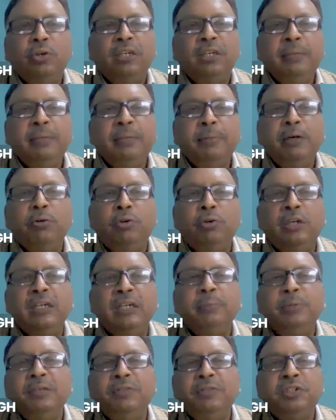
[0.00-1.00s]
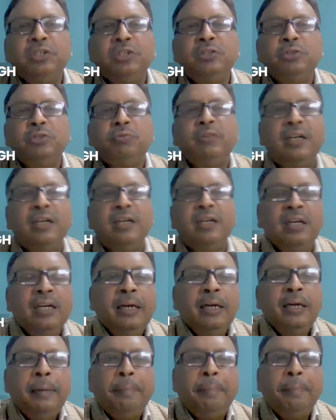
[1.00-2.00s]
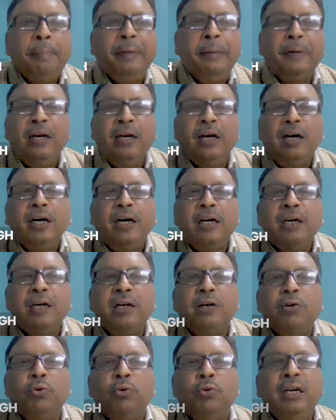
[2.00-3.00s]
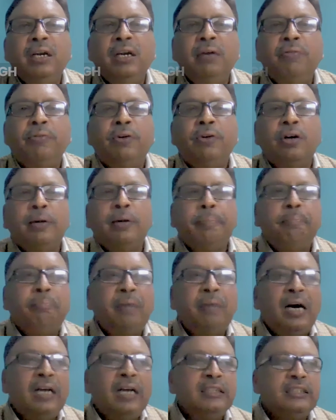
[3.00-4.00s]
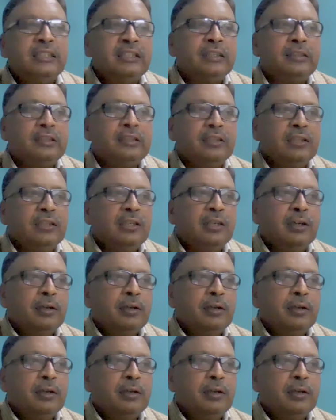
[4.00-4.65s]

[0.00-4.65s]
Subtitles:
OEM and ODM divisions where people are going for mass